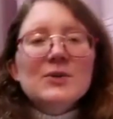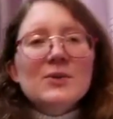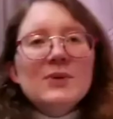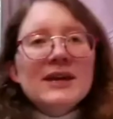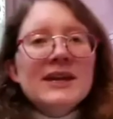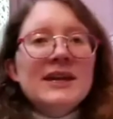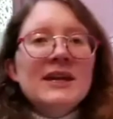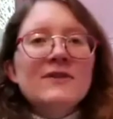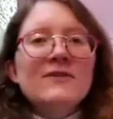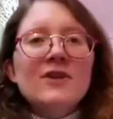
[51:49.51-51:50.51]

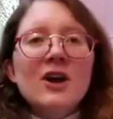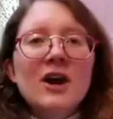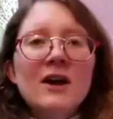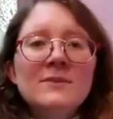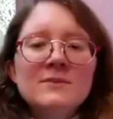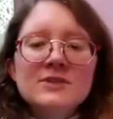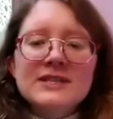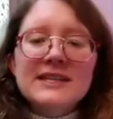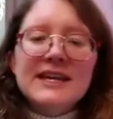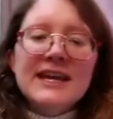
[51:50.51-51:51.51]
We've come
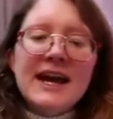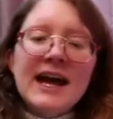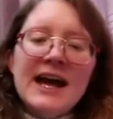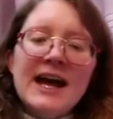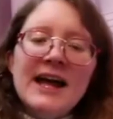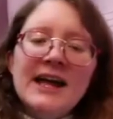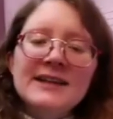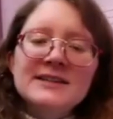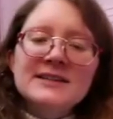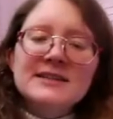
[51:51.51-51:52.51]
to the
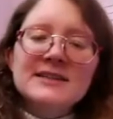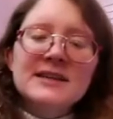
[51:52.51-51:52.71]
end,